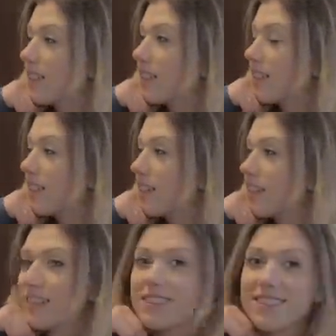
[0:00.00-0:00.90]

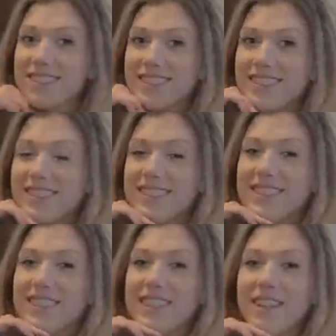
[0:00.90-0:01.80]

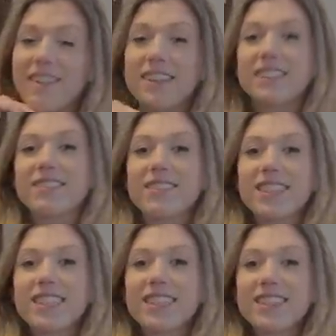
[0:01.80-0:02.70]

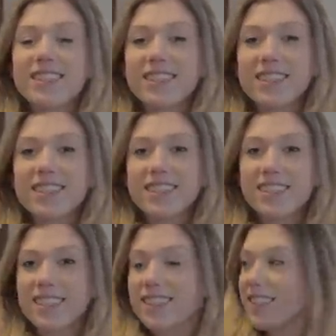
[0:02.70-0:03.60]

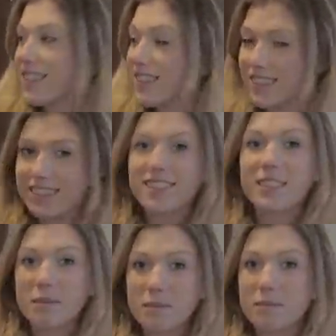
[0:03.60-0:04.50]

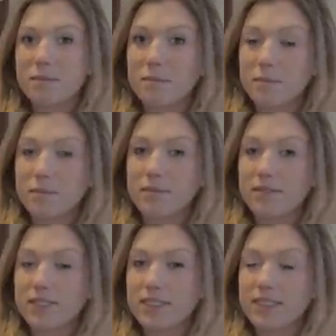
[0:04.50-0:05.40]

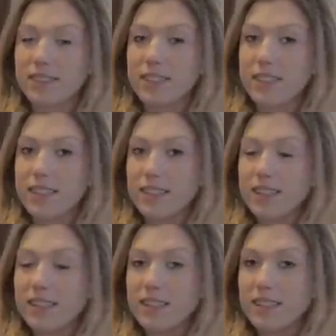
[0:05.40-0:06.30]

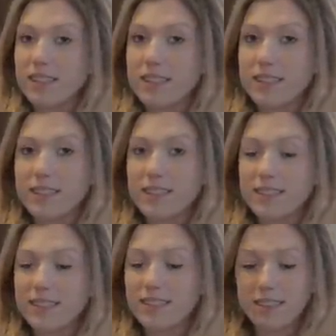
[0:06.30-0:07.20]

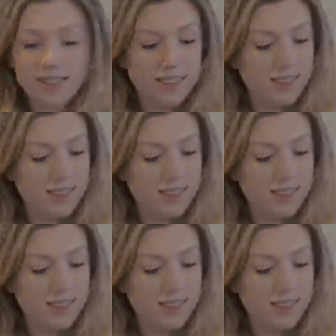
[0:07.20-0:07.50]
[no speech]